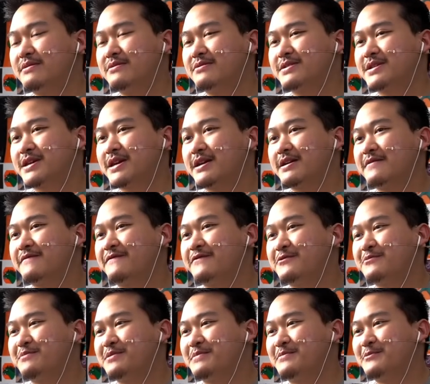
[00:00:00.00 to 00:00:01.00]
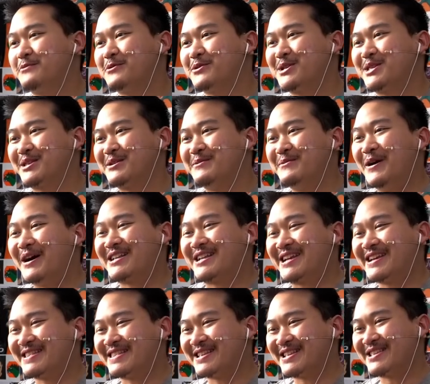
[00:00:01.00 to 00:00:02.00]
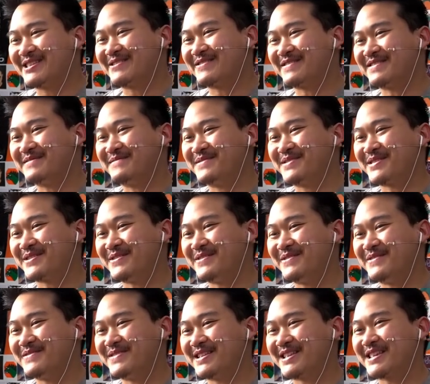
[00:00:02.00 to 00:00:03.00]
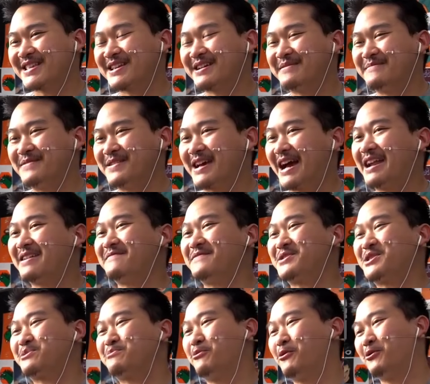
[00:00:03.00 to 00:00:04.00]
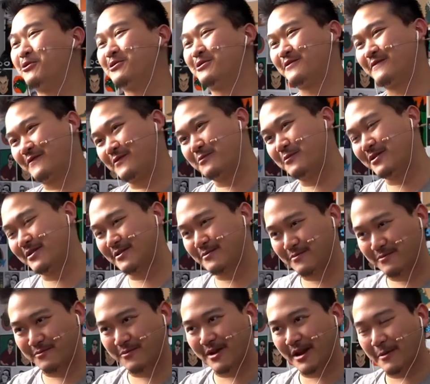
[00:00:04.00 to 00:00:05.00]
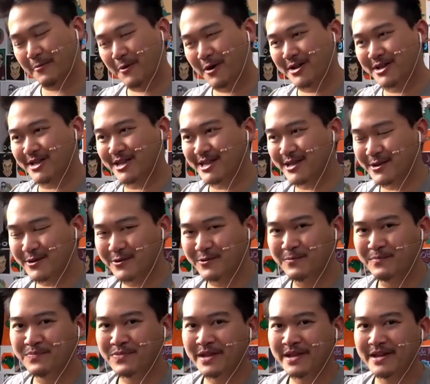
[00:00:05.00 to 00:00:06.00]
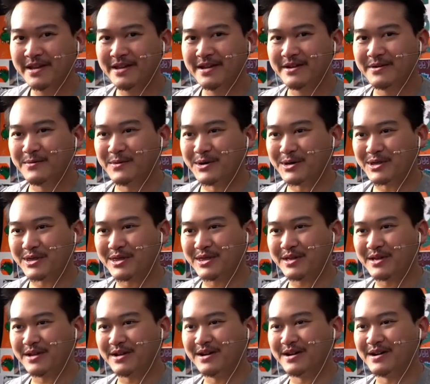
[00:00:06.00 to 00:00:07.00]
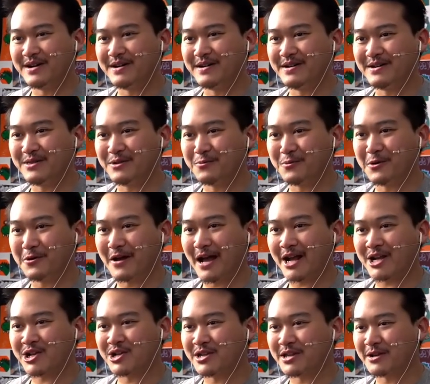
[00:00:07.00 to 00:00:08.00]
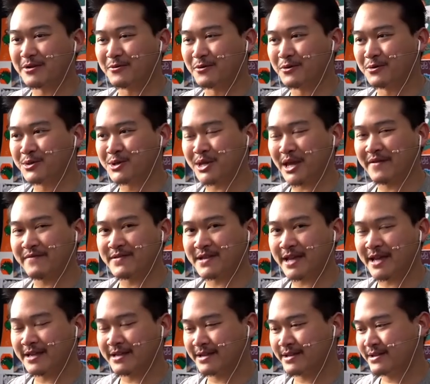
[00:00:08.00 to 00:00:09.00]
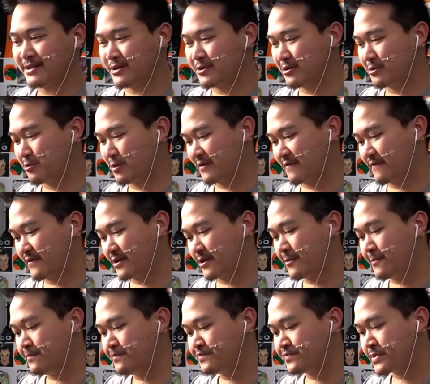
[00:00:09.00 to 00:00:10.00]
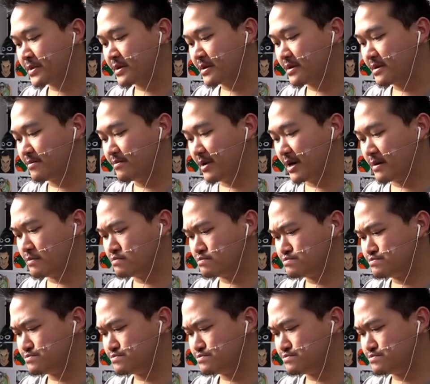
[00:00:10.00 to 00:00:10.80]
Okay, a few people are still watching this stream, so this is gonna be kind of a spoiler for what I wanted to do with the Real Action Heroes Evangelion Unit 1 figure, but